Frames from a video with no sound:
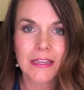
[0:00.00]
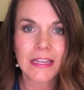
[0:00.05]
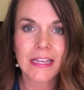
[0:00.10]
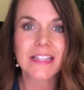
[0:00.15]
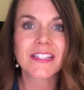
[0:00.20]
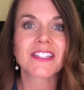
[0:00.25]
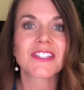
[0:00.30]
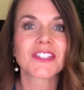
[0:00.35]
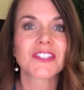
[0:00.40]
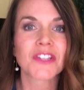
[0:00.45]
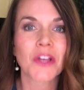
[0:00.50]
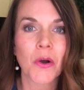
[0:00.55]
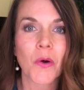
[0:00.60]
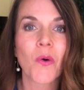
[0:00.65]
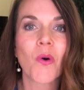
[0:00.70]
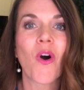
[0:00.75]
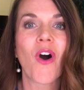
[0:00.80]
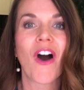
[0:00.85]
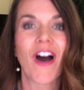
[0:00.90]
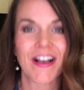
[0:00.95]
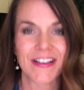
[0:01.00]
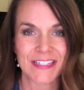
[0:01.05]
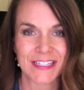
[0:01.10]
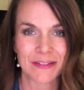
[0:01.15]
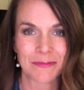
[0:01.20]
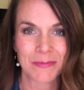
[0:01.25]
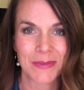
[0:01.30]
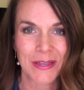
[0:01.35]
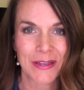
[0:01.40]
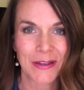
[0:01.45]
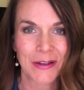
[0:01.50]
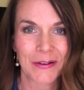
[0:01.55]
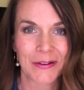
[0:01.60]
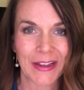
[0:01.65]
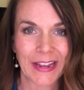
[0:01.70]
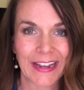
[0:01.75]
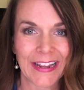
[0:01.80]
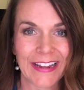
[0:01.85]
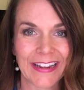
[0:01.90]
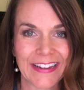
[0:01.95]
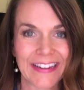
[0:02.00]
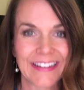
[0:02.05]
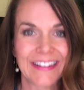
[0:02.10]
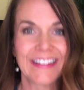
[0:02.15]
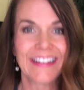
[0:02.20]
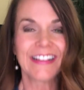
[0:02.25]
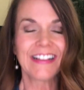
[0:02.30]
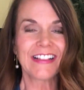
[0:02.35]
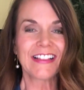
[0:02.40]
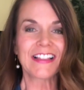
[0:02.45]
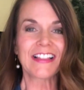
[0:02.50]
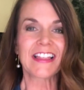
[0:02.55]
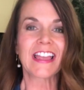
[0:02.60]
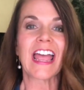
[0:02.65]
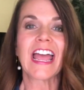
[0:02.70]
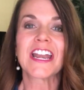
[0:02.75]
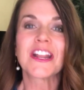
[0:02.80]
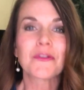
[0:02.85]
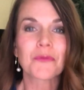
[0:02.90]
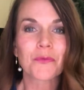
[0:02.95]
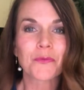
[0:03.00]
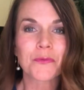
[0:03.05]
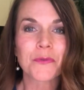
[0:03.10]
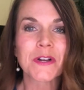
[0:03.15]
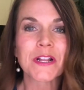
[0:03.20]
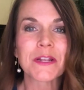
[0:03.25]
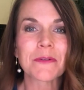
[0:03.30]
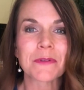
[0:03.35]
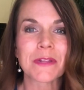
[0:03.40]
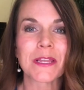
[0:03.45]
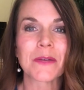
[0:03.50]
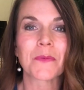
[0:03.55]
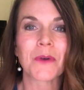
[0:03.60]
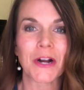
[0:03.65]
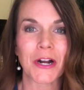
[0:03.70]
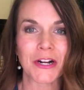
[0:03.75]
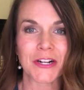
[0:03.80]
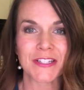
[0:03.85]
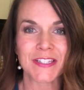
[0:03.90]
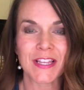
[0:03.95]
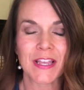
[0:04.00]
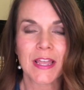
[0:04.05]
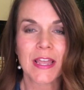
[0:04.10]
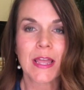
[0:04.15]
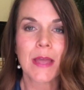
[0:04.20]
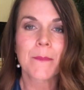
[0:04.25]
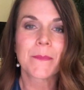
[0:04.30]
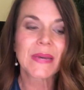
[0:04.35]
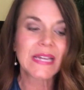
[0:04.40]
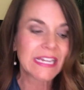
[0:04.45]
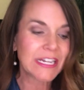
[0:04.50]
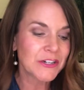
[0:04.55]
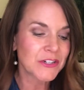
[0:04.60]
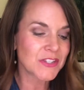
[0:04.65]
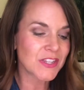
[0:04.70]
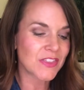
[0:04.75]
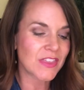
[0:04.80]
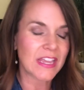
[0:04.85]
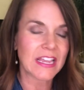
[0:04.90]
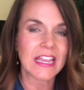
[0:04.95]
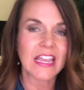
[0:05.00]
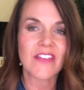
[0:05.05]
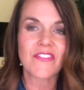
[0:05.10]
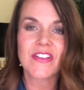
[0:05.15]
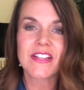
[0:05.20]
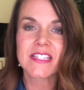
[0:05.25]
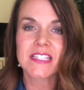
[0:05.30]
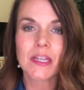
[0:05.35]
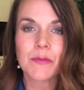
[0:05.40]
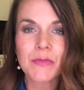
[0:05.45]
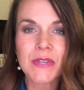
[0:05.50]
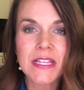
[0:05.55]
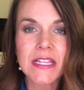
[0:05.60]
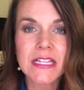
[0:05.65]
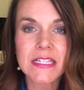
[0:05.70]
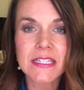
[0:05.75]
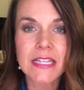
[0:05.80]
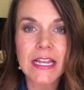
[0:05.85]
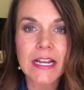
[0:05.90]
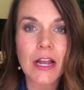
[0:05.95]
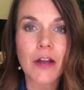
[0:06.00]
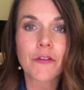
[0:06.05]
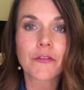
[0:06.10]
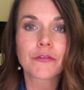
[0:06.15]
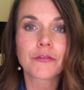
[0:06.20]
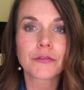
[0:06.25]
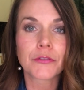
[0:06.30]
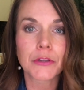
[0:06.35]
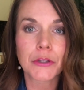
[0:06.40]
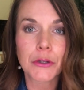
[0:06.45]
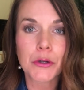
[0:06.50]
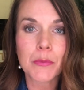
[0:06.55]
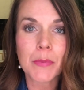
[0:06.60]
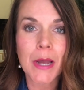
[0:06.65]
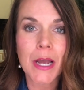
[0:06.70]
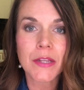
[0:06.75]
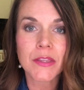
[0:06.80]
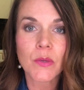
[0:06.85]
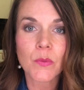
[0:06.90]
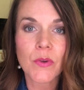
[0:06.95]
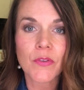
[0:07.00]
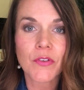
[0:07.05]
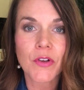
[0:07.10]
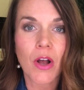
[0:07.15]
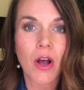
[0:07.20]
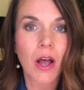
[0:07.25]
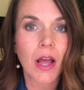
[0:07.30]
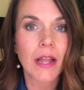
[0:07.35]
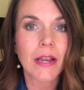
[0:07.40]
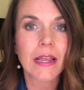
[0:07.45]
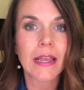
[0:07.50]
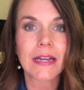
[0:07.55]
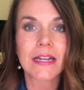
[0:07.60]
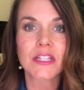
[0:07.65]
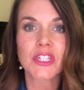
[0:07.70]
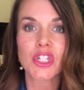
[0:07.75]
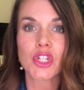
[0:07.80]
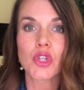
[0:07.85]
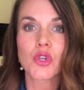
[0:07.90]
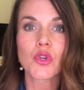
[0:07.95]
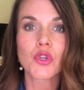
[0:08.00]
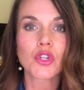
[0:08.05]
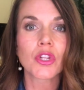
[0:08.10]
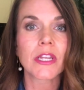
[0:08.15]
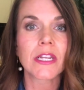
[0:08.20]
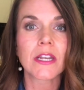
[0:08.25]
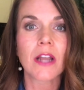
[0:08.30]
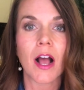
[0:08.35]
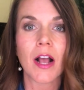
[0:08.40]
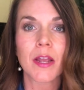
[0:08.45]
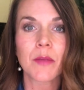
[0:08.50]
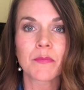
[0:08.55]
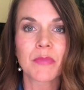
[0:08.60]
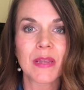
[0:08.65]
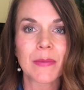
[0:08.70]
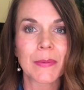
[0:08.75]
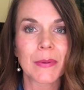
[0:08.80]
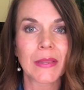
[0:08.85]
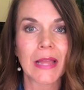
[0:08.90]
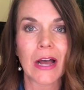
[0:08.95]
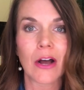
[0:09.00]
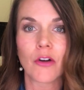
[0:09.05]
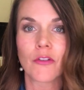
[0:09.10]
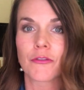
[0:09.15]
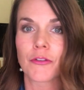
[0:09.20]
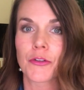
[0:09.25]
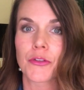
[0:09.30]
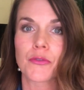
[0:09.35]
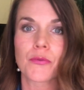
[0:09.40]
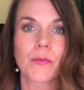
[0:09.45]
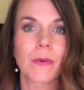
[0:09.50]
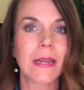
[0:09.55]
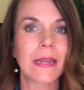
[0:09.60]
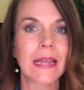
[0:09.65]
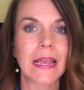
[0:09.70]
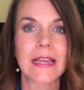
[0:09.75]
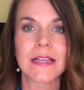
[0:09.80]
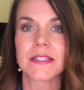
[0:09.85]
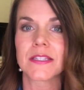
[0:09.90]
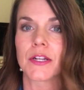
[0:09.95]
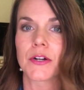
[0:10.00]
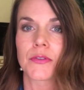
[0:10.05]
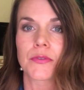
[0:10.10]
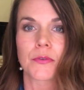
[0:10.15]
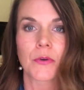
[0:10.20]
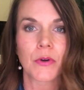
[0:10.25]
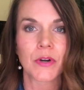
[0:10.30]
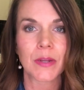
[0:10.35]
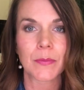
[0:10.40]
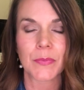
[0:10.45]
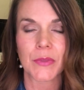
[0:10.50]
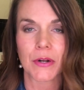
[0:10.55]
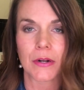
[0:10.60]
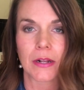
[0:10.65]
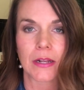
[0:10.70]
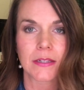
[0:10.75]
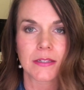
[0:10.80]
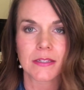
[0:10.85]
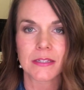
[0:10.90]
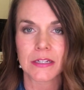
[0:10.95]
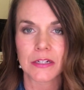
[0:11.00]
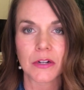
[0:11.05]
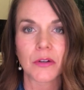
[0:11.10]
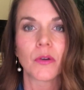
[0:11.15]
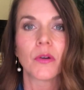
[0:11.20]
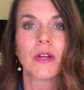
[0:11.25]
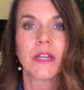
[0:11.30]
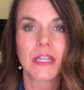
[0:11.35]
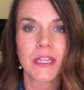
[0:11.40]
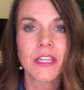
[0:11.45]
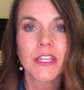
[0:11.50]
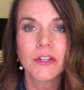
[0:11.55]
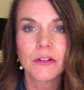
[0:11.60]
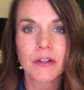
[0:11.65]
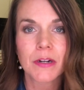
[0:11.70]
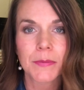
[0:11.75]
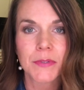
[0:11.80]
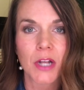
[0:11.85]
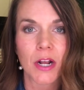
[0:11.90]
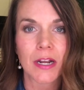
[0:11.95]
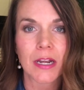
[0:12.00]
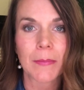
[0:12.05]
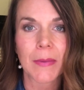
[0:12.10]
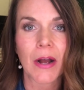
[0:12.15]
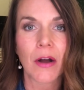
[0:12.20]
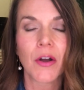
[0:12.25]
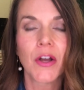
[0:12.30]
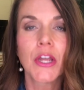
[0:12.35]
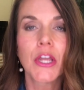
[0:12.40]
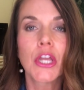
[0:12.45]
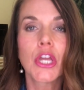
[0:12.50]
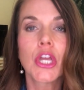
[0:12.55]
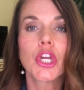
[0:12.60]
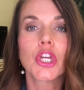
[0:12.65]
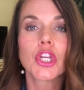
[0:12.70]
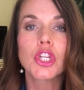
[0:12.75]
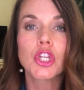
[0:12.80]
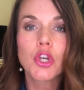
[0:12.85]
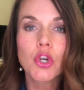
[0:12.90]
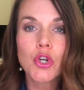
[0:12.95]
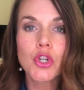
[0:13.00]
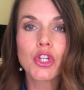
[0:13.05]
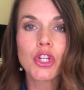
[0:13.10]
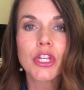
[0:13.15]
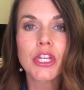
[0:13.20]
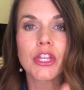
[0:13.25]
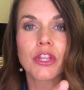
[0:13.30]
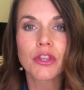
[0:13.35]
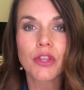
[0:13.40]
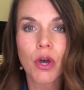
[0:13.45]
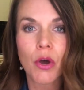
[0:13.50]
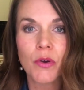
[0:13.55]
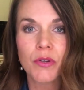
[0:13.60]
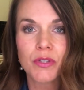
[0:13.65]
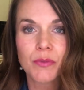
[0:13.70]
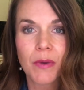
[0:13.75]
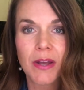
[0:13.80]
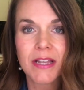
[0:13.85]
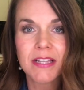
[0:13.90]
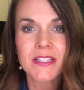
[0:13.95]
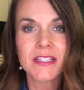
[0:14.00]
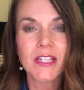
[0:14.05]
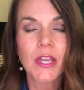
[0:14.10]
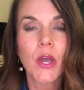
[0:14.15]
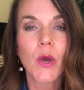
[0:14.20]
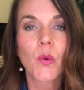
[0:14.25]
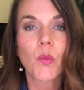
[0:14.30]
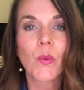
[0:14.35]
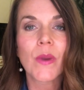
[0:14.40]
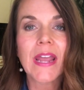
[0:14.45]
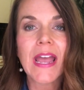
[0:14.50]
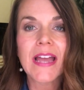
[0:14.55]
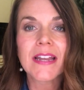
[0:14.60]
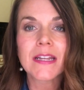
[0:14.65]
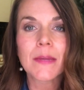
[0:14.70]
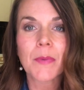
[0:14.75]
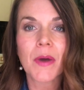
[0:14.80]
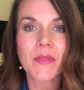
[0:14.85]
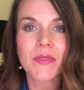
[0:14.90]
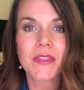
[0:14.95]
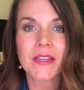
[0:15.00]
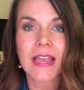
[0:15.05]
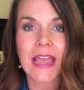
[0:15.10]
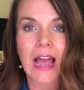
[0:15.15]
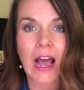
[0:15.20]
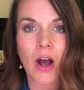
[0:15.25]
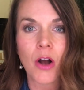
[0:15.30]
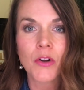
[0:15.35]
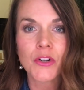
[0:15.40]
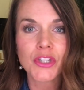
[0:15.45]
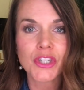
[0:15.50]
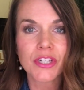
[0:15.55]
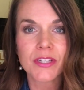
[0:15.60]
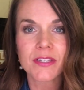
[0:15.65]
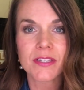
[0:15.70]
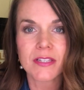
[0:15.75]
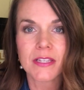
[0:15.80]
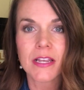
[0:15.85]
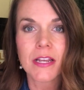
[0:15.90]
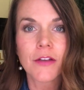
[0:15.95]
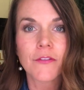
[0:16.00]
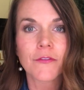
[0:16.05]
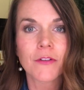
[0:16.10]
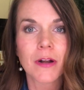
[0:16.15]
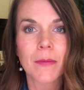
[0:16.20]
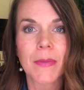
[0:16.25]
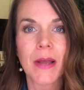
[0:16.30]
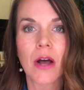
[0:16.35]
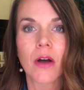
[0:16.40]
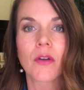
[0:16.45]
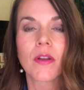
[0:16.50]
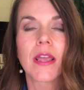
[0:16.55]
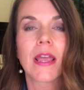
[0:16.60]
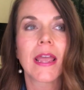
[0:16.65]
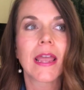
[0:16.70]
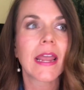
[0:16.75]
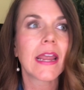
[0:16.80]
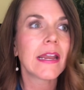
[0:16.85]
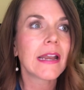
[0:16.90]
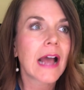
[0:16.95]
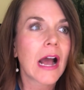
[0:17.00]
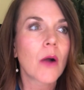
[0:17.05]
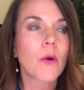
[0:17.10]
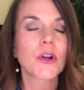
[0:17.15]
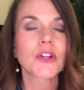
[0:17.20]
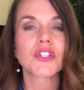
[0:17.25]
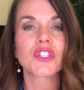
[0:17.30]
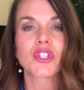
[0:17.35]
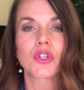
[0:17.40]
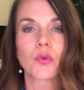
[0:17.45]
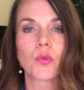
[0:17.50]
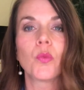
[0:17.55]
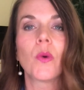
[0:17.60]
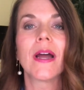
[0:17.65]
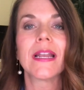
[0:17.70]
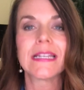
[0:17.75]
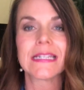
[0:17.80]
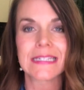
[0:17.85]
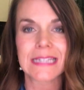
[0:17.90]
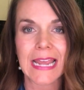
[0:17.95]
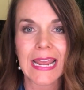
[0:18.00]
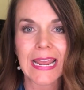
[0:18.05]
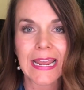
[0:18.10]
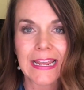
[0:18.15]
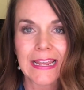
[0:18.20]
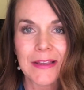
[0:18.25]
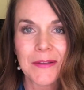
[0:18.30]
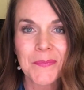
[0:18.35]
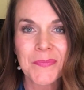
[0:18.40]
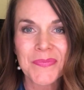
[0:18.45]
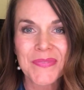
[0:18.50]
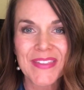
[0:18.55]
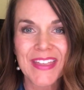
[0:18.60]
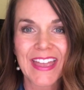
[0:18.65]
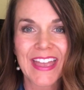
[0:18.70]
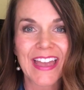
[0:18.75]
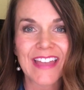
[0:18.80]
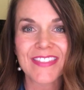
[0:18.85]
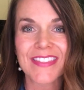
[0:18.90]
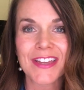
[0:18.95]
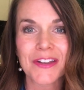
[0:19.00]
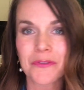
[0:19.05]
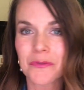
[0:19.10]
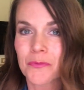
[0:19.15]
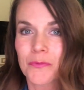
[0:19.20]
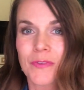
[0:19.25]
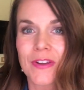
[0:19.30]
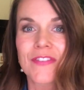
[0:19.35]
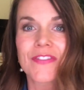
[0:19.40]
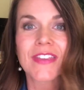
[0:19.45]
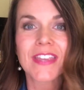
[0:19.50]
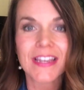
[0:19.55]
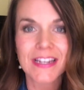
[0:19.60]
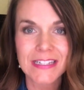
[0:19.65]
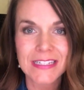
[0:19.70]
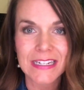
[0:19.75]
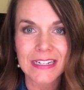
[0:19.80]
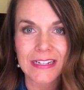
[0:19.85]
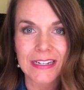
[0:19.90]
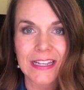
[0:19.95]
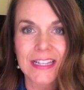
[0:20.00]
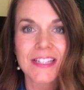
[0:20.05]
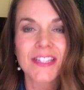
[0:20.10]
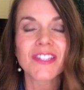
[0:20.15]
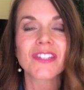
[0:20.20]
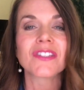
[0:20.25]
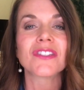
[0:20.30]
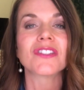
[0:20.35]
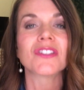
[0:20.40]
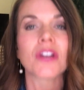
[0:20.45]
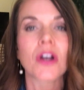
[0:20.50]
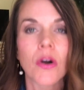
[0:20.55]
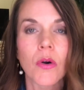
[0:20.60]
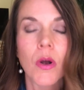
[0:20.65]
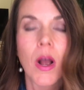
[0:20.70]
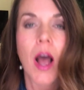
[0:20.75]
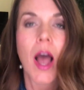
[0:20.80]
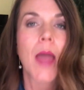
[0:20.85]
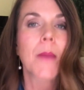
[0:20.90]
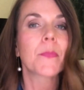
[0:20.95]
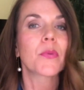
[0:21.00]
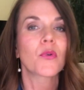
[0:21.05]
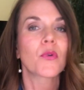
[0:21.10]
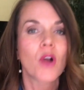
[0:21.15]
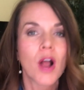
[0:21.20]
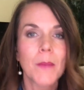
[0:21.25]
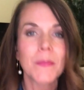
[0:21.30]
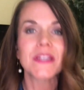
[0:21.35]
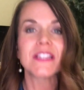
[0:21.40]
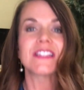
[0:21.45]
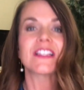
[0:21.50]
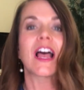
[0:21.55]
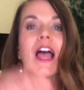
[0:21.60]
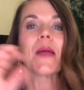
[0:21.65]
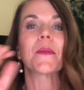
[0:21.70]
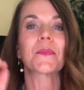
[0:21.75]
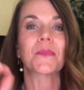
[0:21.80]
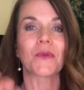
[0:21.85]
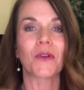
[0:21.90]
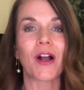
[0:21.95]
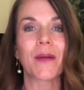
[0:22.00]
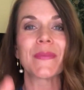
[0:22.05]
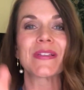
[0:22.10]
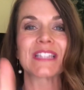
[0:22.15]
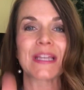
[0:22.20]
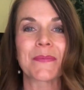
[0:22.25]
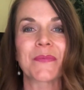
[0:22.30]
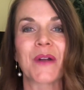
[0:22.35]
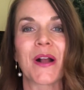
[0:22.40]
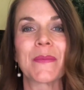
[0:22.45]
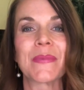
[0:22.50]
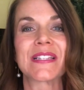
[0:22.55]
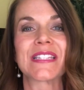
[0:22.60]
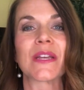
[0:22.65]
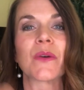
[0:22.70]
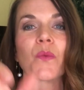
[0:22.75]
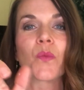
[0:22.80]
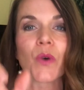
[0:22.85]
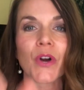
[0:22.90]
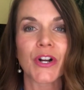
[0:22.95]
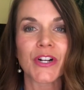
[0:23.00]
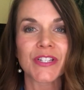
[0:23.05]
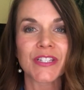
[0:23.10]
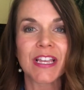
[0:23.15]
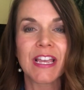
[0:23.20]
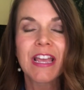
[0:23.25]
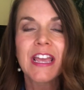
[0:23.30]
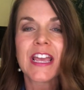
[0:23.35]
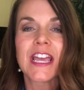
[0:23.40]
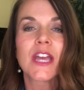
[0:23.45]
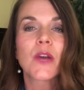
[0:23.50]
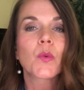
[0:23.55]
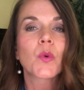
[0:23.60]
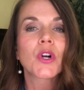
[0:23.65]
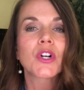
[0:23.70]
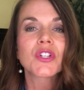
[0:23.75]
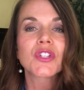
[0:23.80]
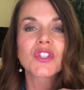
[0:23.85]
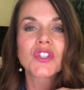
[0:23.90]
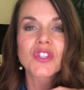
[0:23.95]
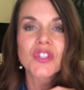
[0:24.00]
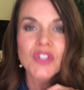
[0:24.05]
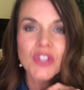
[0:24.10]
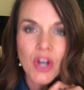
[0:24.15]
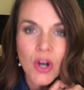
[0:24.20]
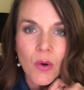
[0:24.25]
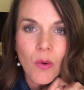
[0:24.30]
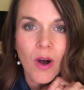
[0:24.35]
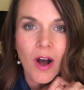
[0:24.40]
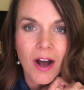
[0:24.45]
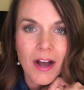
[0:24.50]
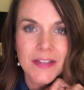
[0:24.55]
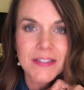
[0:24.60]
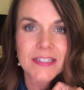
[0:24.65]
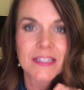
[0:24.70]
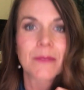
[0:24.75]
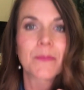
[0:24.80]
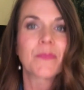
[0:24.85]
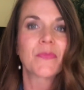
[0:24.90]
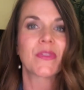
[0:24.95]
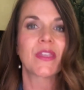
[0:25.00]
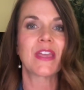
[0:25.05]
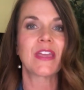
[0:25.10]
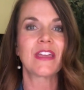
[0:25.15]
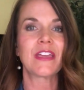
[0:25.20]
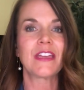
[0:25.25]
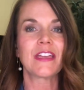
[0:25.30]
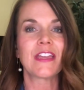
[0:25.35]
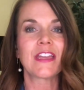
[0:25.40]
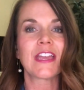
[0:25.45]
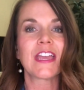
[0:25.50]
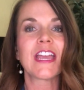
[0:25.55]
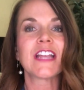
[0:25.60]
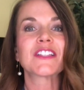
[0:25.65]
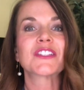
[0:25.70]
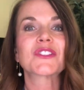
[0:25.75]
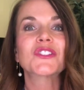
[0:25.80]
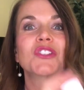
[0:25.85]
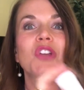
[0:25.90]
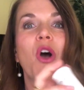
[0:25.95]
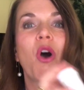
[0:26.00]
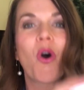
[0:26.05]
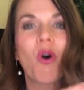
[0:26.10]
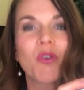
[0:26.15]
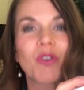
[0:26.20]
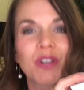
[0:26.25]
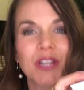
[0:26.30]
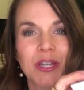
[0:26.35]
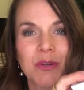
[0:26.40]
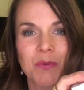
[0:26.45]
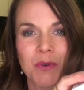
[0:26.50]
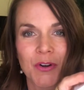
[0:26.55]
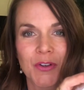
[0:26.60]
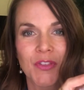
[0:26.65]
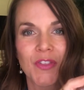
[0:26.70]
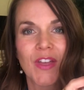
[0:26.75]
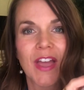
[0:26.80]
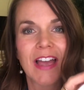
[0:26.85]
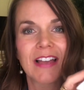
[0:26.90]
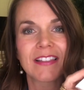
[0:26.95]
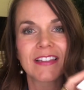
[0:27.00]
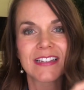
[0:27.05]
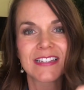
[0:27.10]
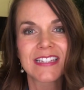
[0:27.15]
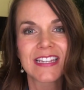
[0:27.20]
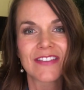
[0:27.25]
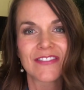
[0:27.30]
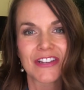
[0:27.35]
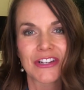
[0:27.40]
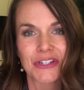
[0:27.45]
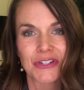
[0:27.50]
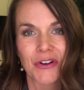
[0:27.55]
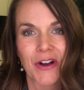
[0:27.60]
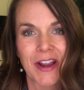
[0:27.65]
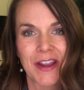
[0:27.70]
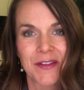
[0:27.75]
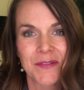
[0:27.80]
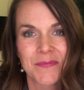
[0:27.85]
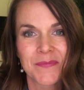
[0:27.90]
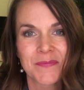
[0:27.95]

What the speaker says: It's so awesome, okay? And it really, really works. But here's the thing, if it's something that's like a flu bug that we've caught and it's usually knocking people out for 3 days, they're throwing up their guts, you know what I'm talking about. Usually those ones, we end up on the couch sick for about 8 hours to 1 day, and then we've kicked it. It's so, I promise it works. It works so awesome. It's totally worth at least giving a try.